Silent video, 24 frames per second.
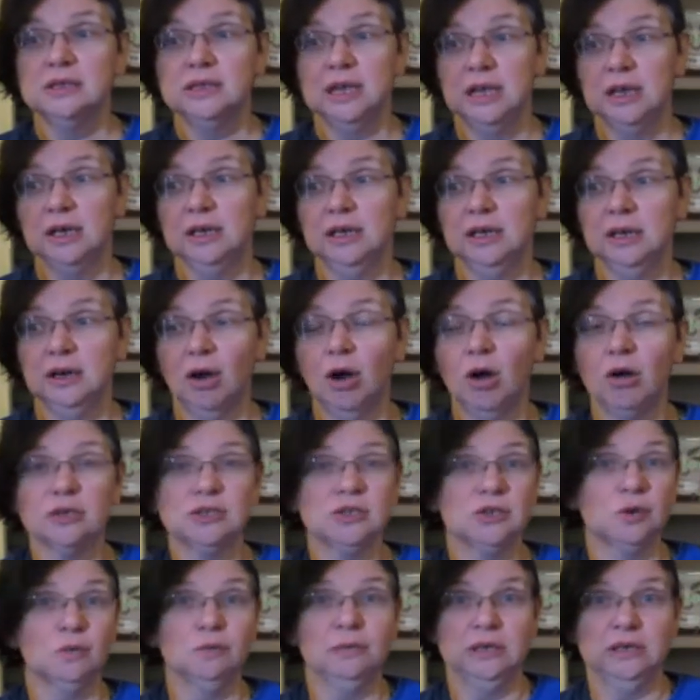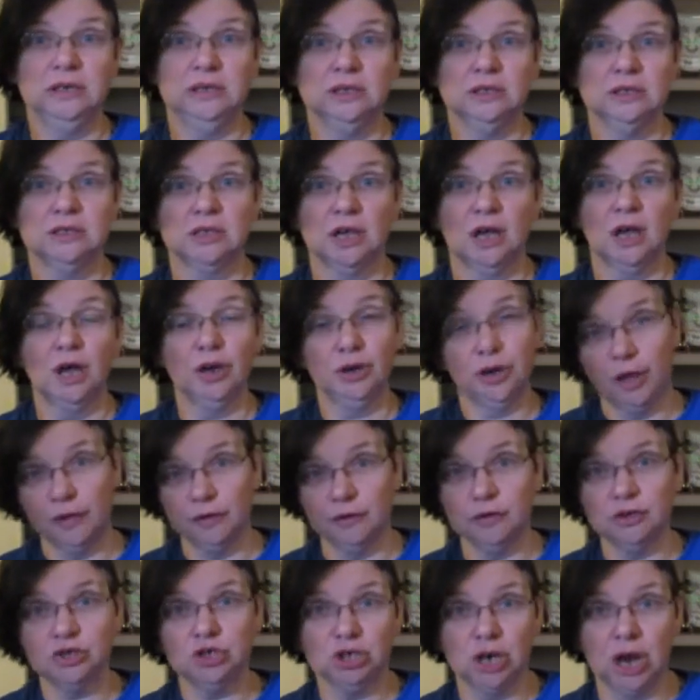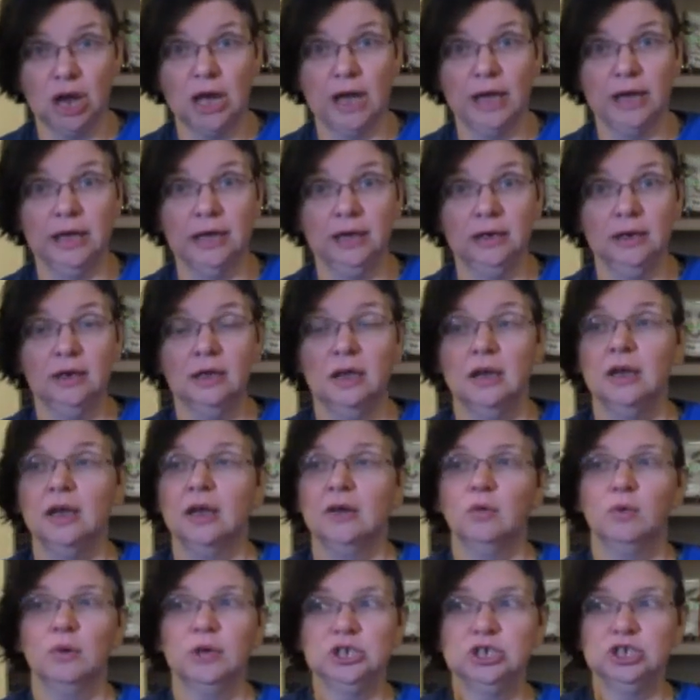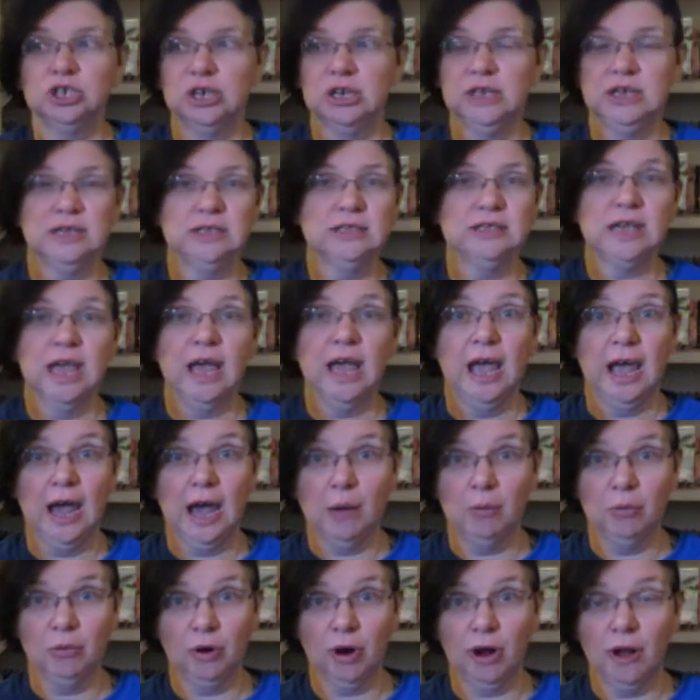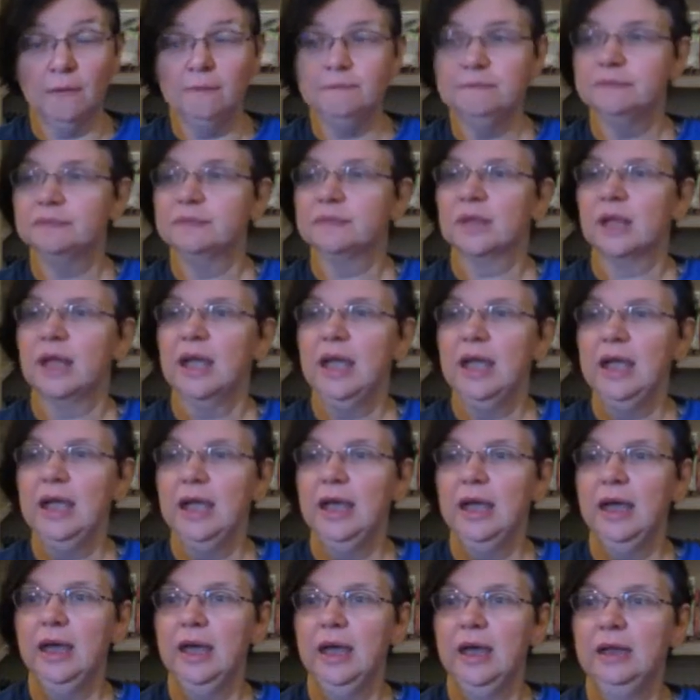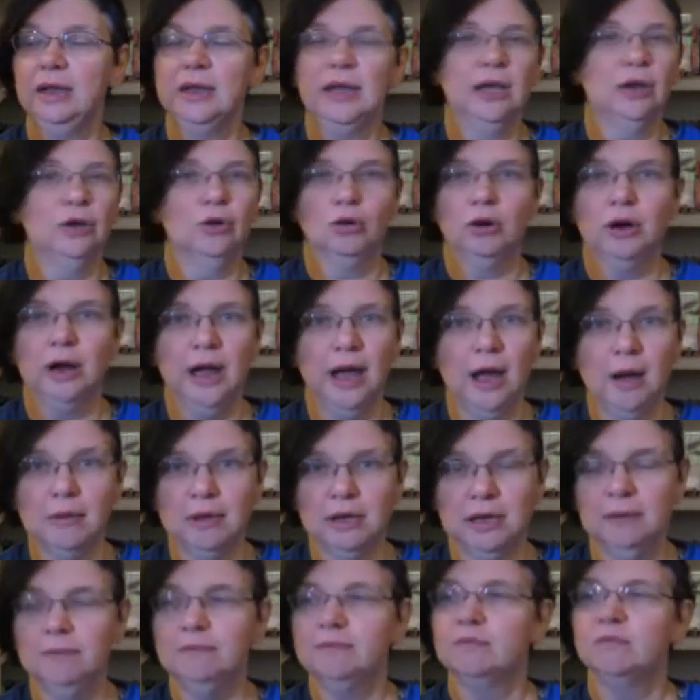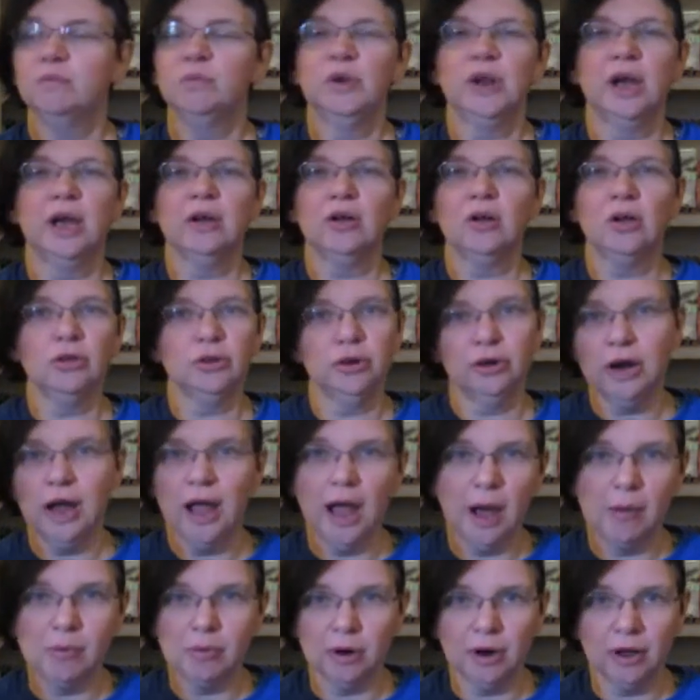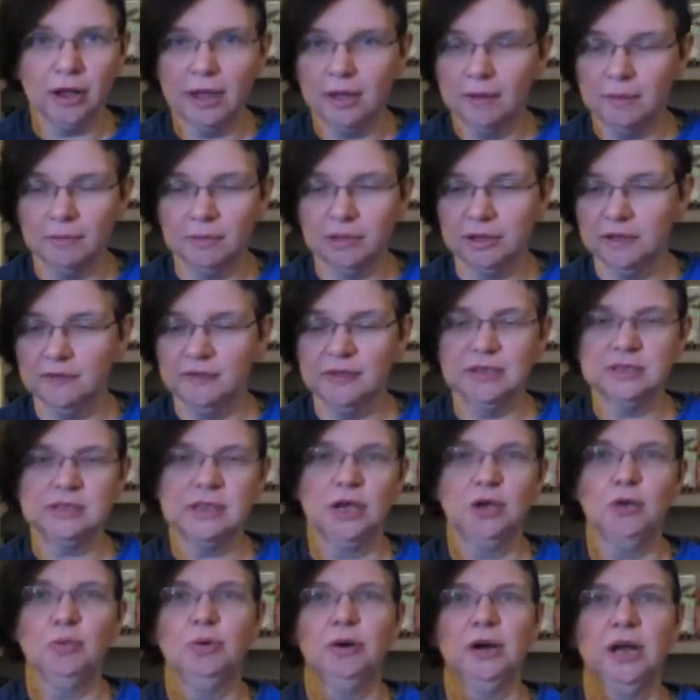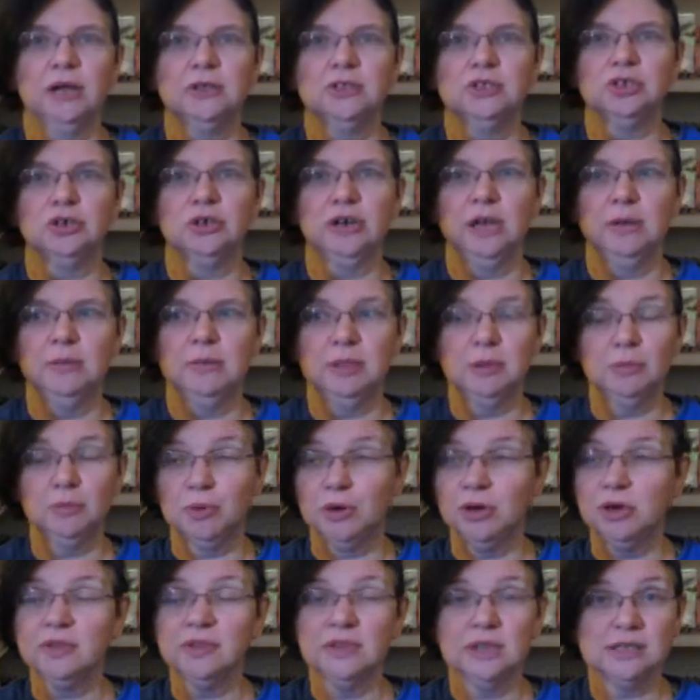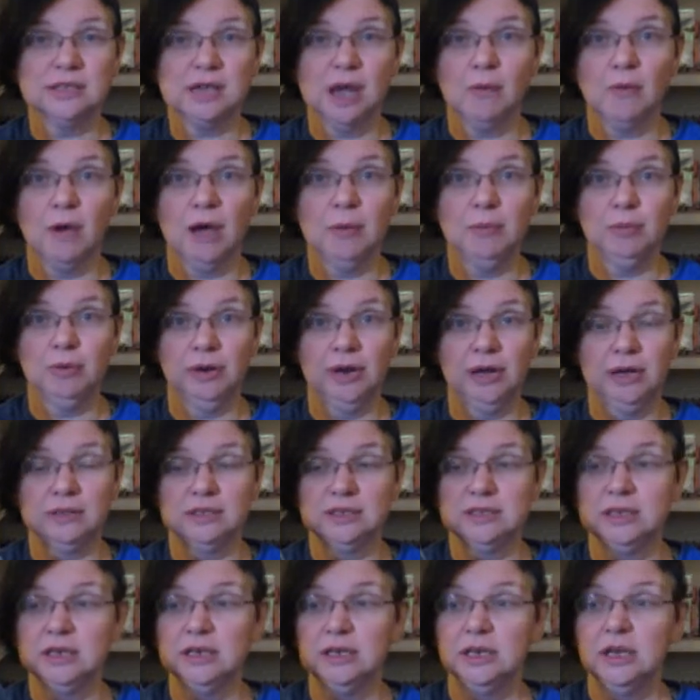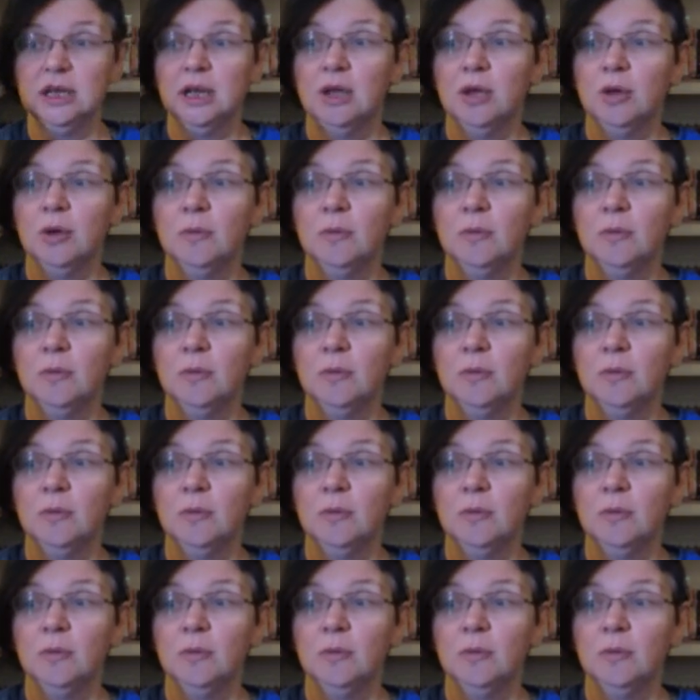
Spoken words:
Danny also meets another Shine, which is Abra, or Abby, but I called her Abra. I believe that's how you pronounced her name in the book. That's how I pronounced it.